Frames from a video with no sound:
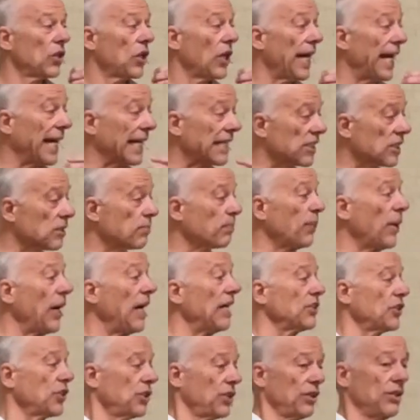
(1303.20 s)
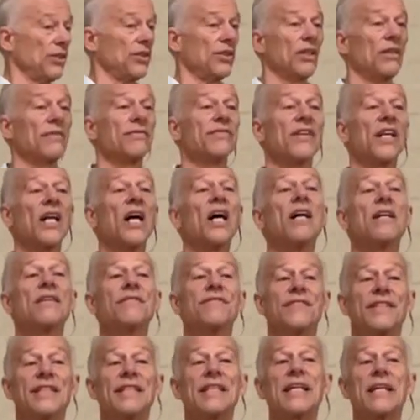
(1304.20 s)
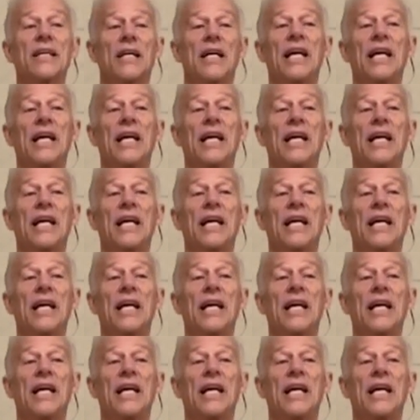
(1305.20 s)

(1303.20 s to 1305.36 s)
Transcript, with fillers: expression of love and,